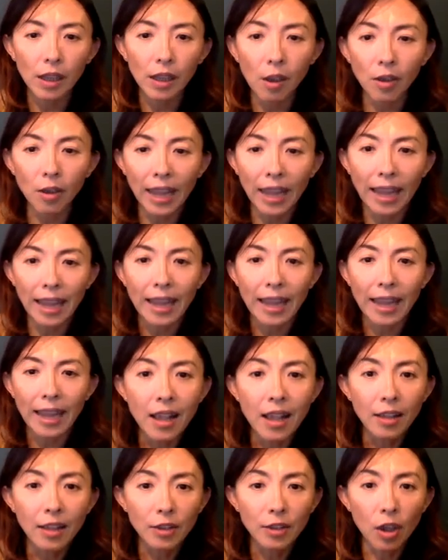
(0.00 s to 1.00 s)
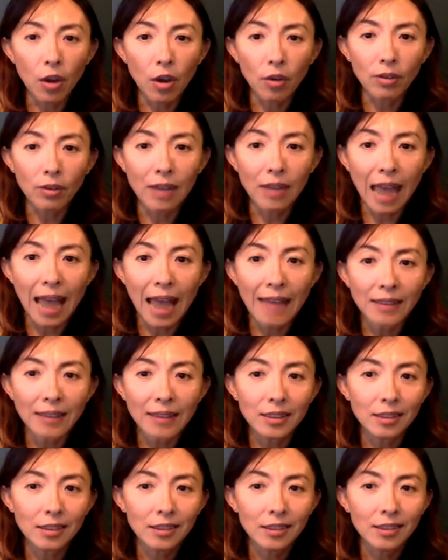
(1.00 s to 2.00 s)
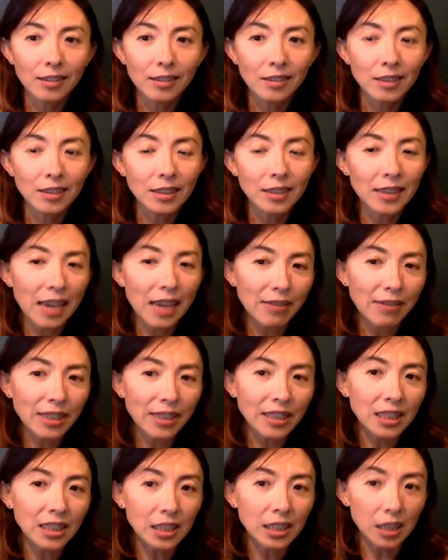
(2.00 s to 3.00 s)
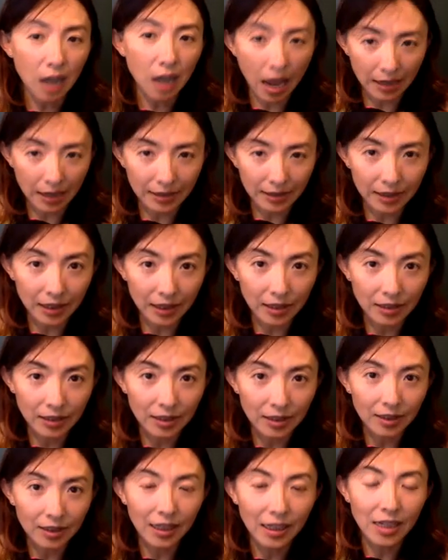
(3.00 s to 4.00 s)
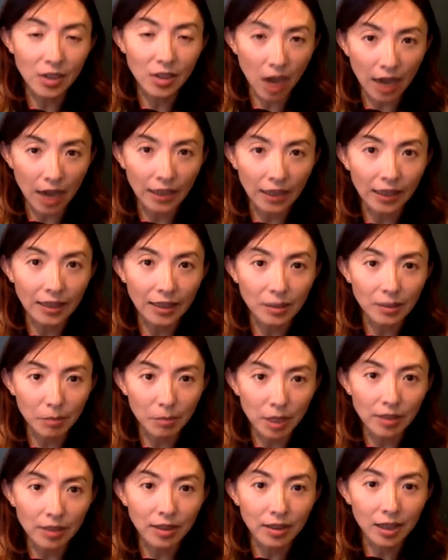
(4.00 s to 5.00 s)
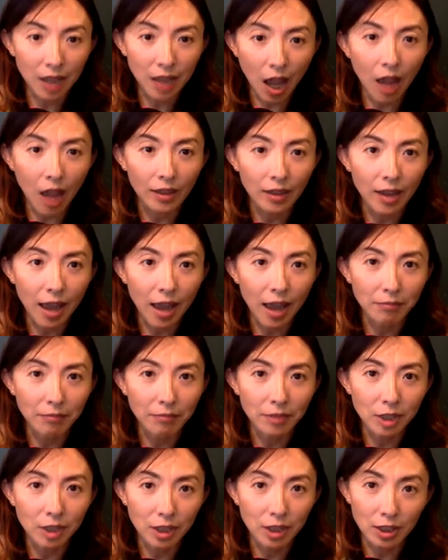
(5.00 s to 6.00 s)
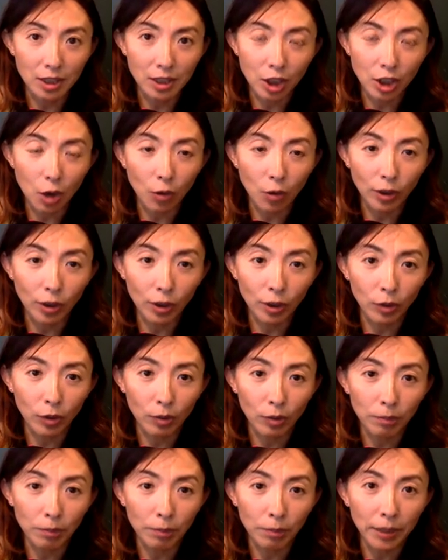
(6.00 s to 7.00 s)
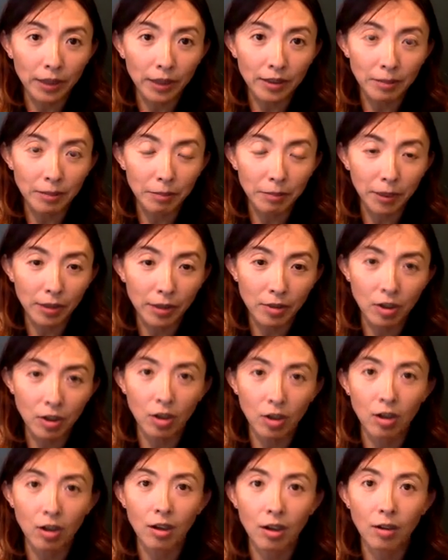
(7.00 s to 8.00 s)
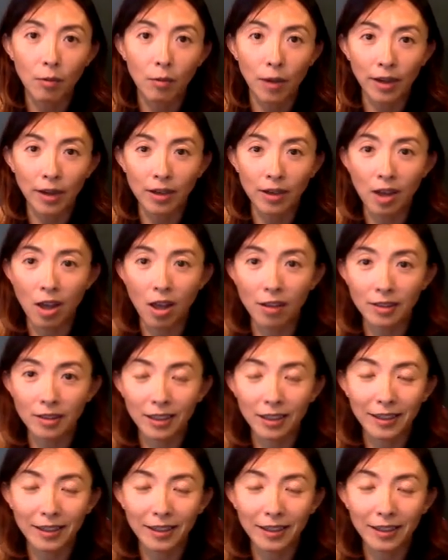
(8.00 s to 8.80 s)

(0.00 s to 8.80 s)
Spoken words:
Okay, so that's 7 slices in Chinese means cut. I'm just showing you the pizza picture. Why not?